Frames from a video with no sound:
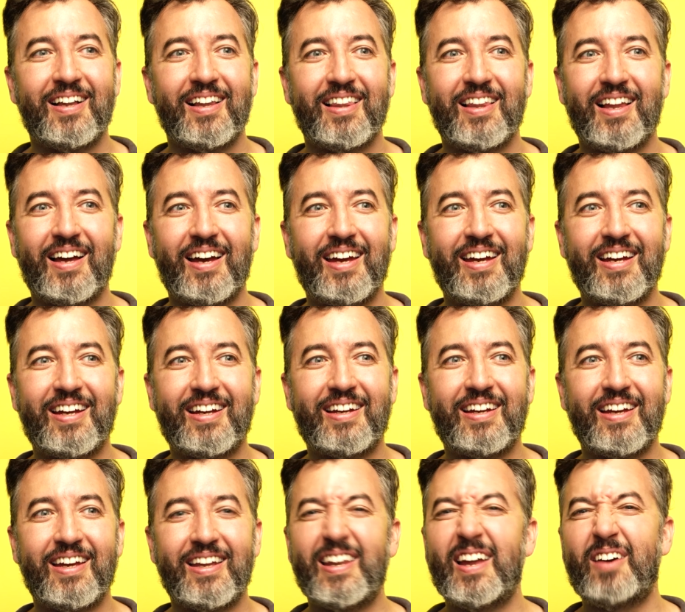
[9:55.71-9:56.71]

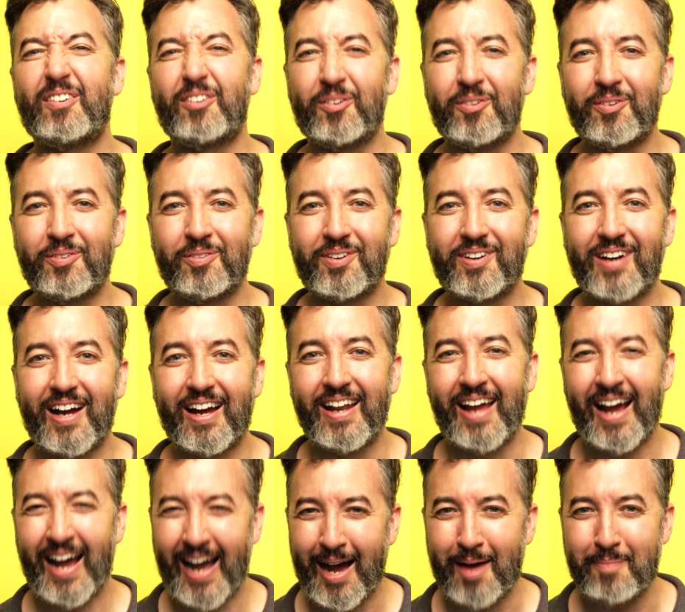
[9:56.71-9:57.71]
like it never kind
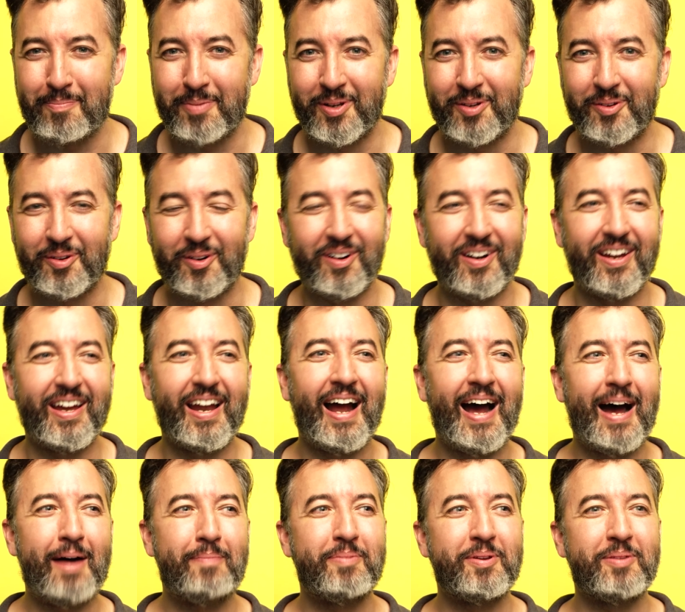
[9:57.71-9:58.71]
of happened, or it
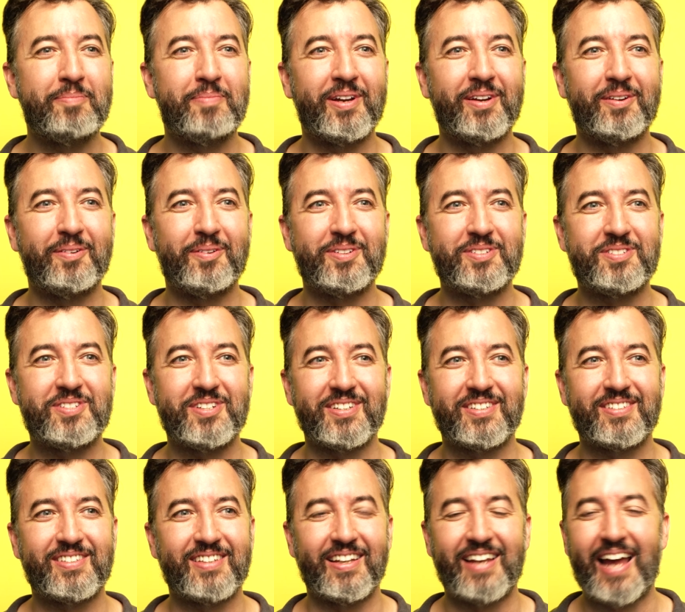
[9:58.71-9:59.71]
happened, but it was
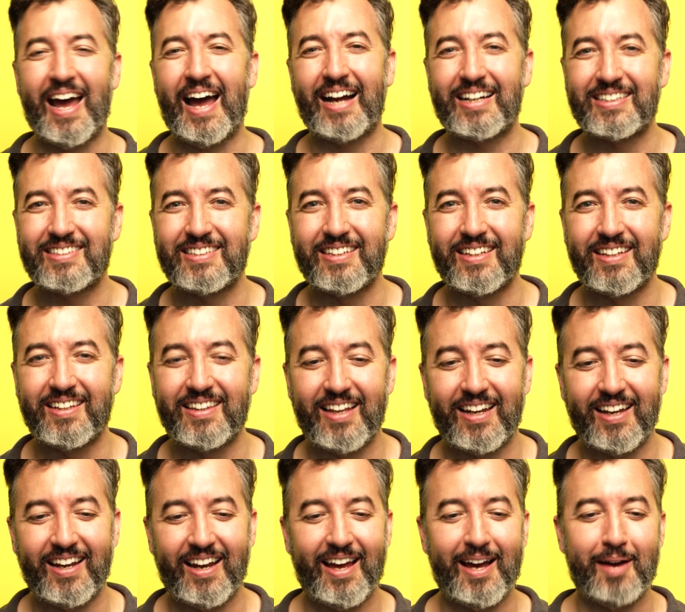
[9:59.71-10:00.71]
just an accident
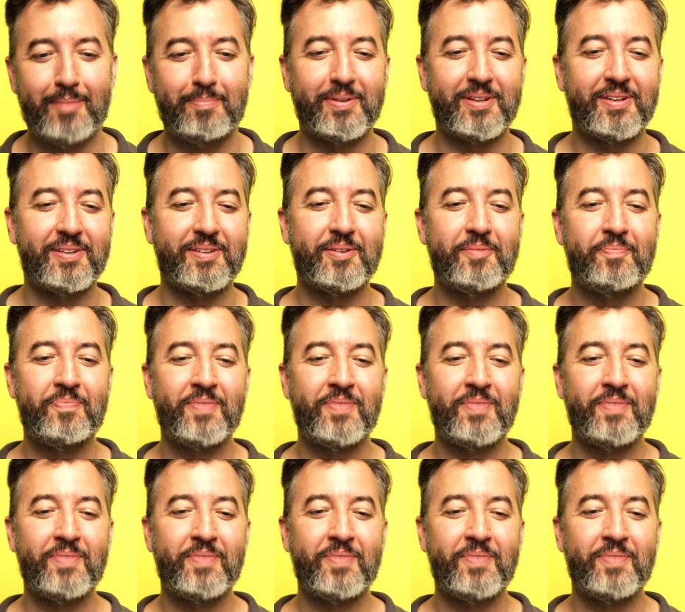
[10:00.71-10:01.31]
that it happened.